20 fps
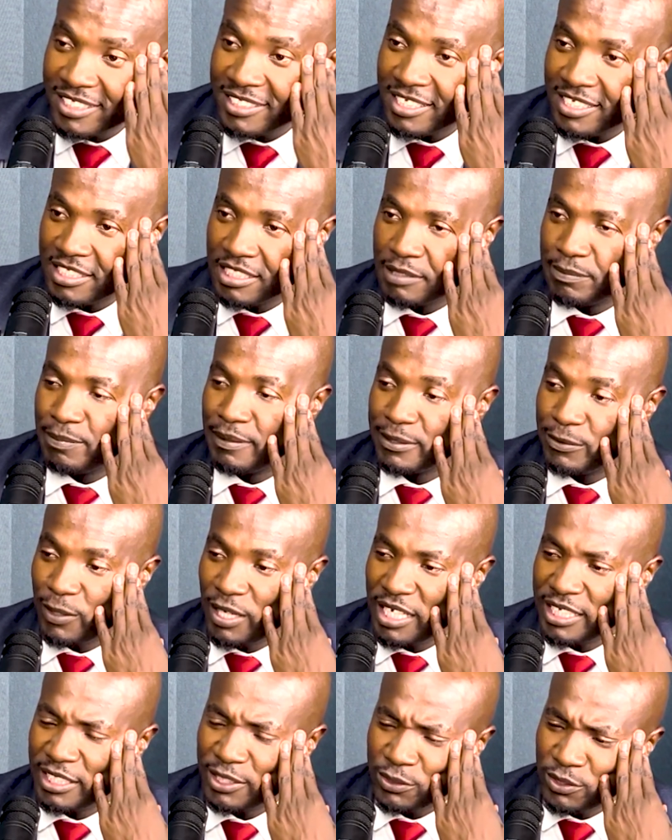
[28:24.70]
assets. But
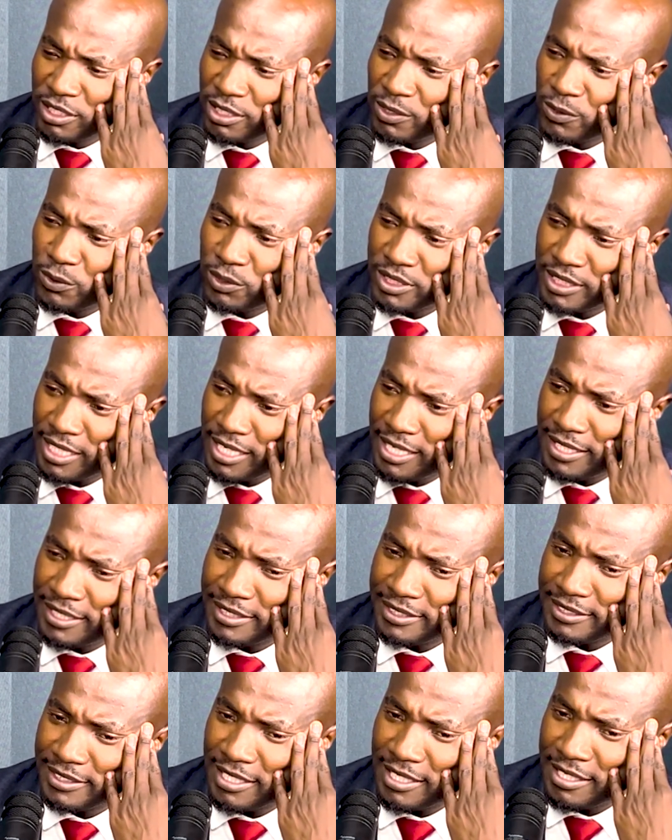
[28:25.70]
what I just want to say
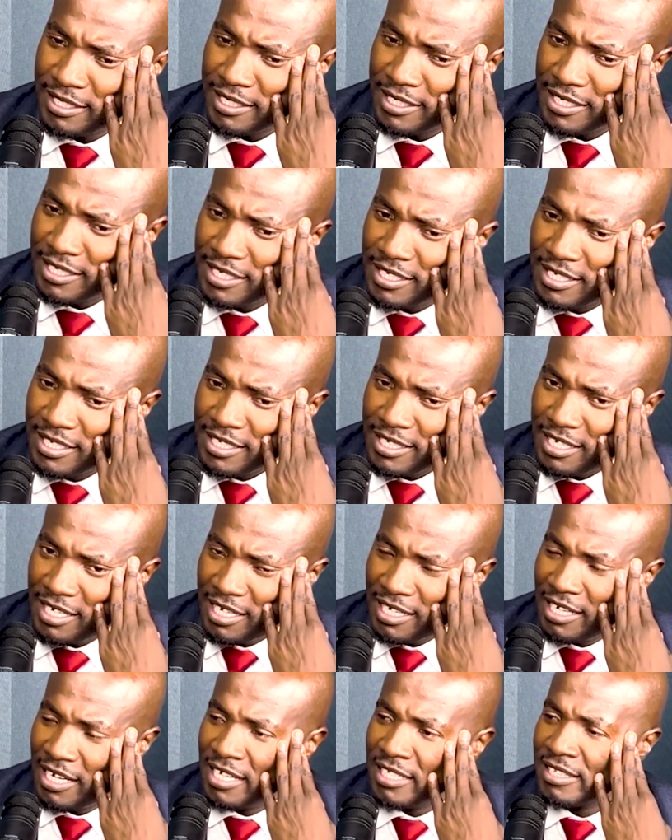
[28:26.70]
is, uh,
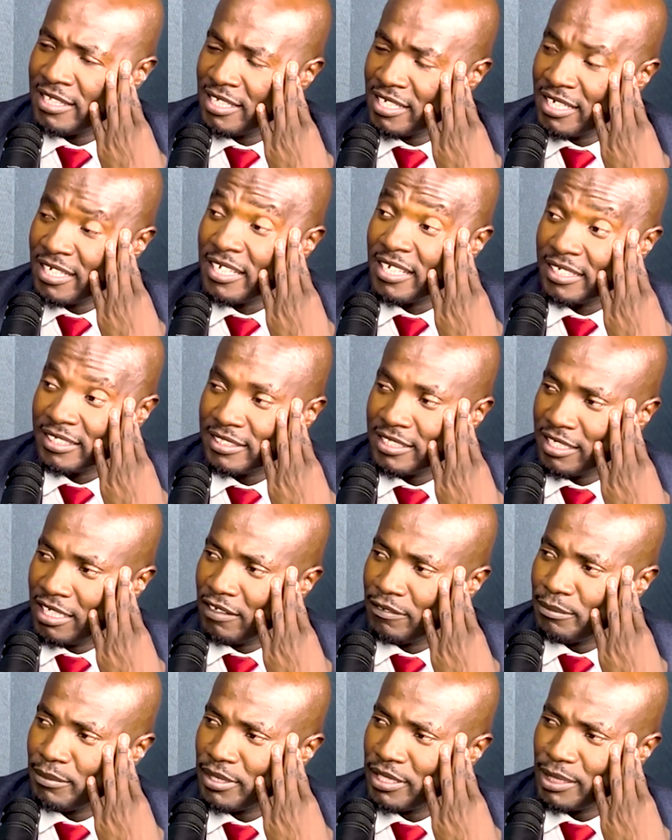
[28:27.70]
I, I think yes, the
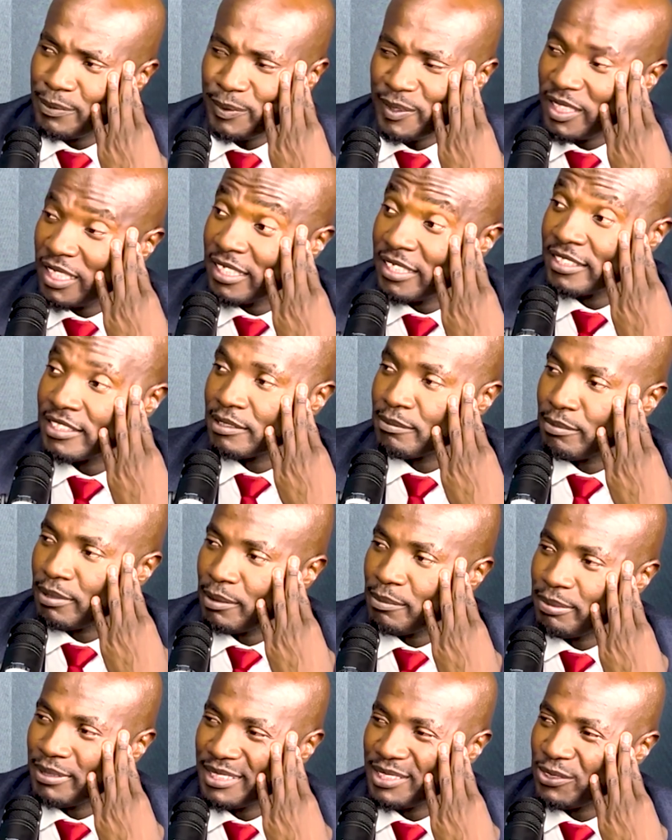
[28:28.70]
government, especially in
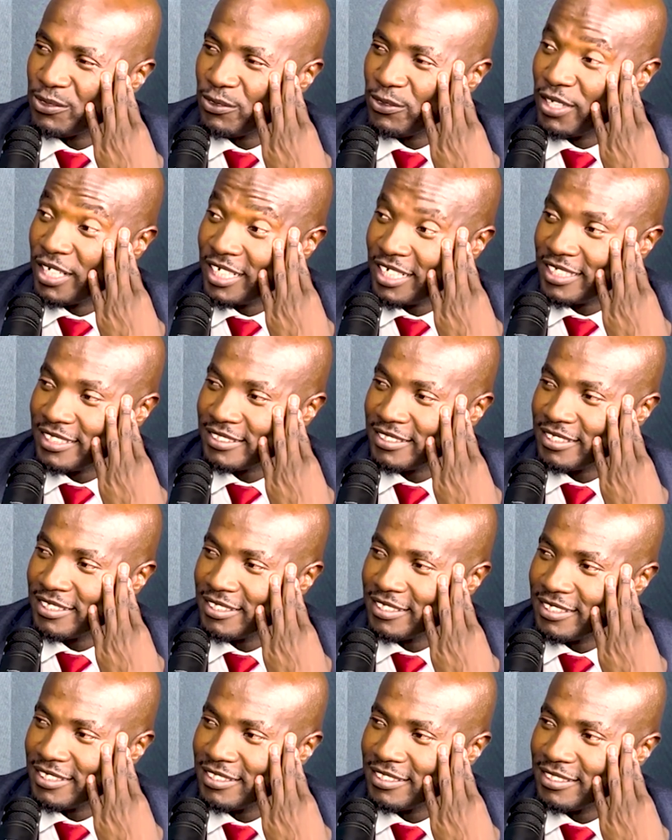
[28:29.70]
Zimbabwe, is so
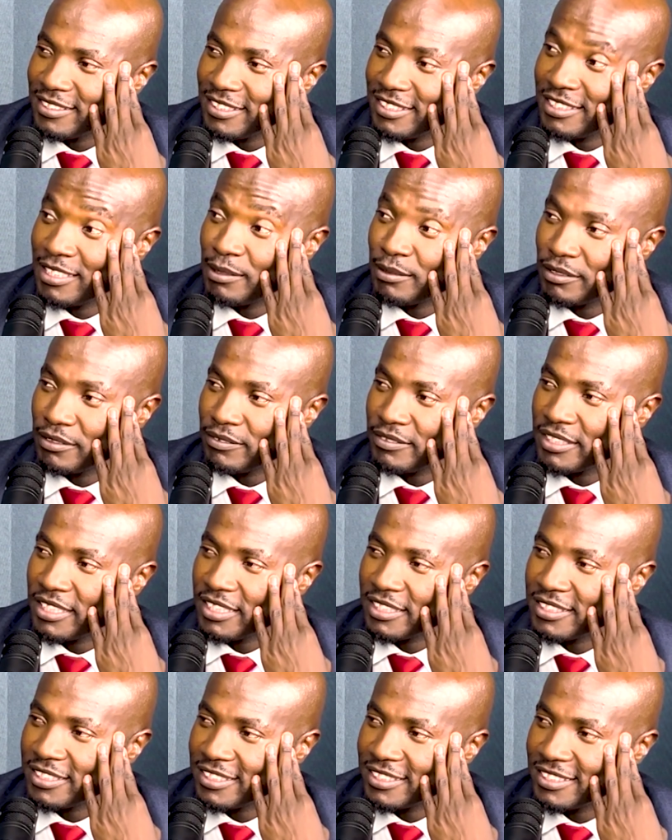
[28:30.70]
understanding in terms of
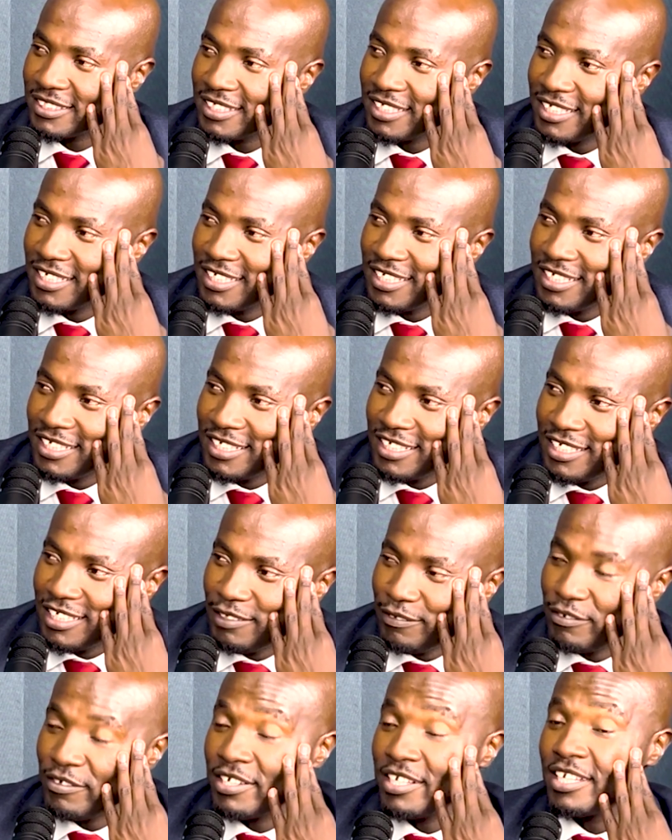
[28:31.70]
taxes. Okay.
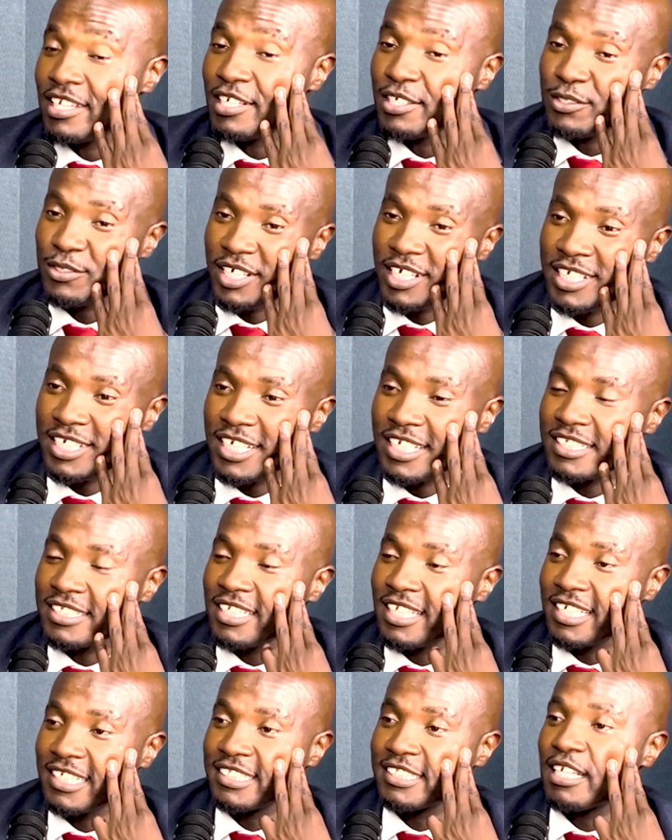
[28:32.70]
If you get into
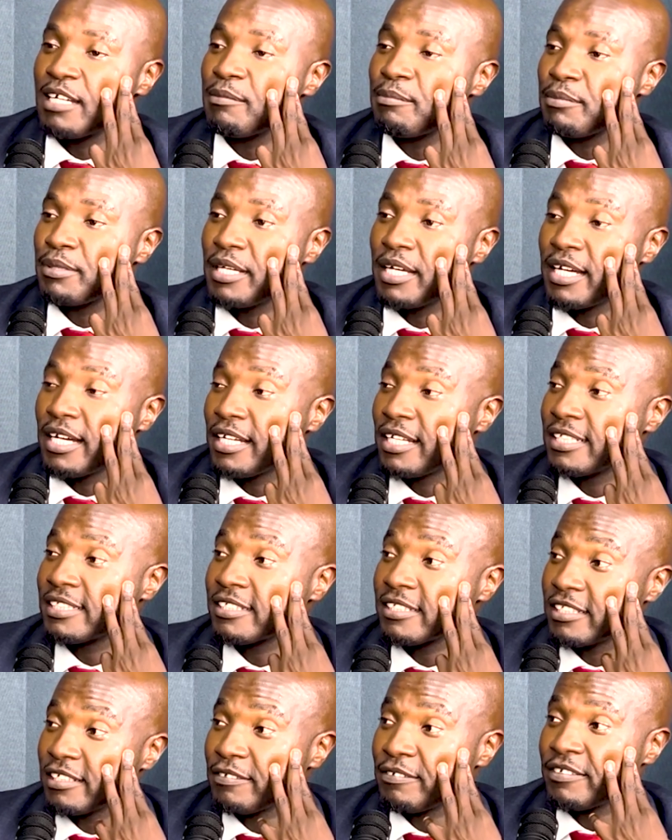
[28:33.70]
countries like
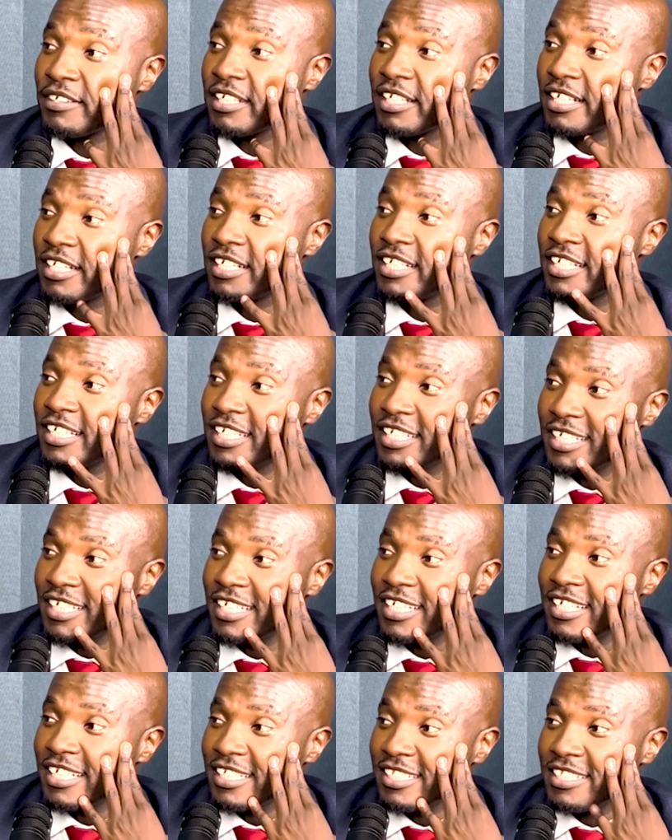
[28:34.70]
Zambia, South Africa,
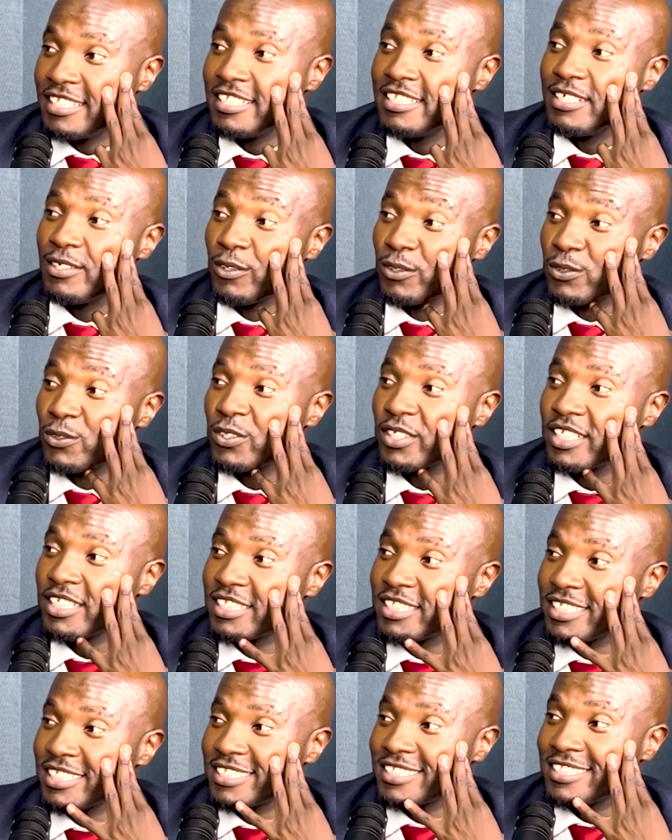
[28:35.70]
the, the
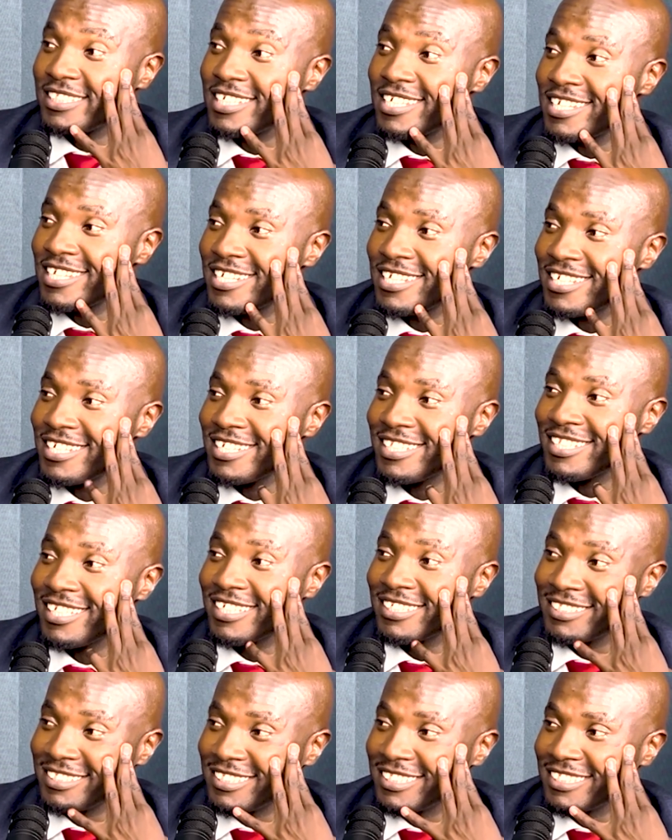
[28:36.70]
authorities there
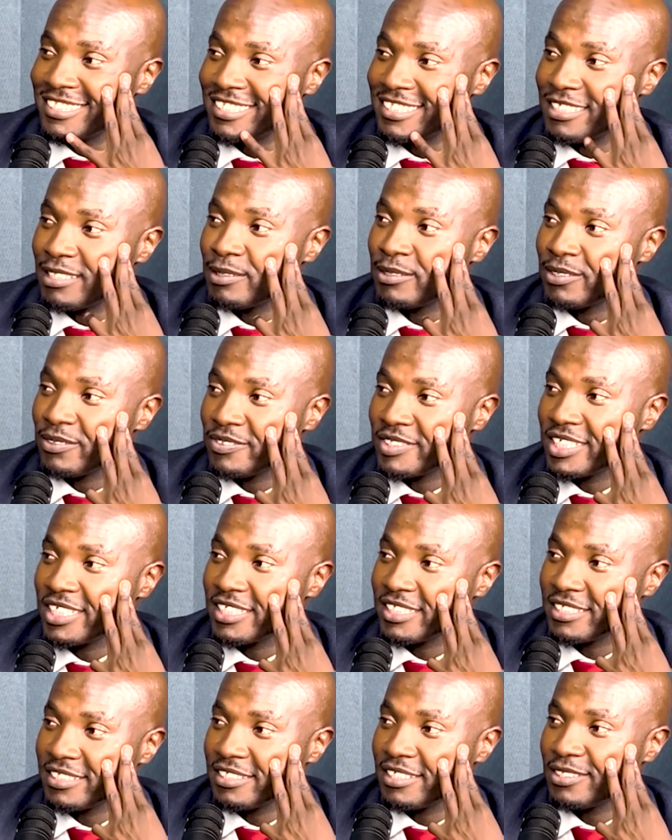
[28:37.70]
they are strict in terms of
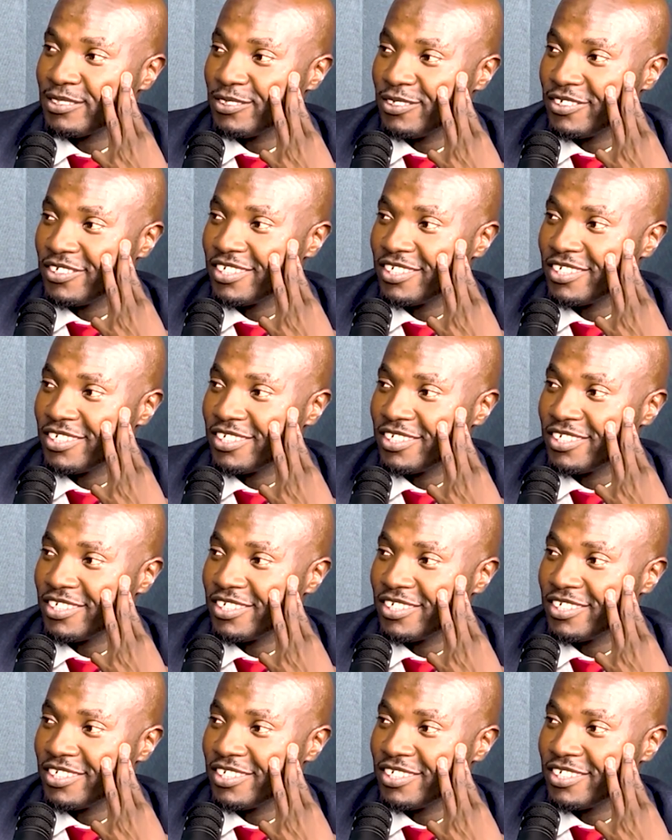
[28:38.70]
taxes as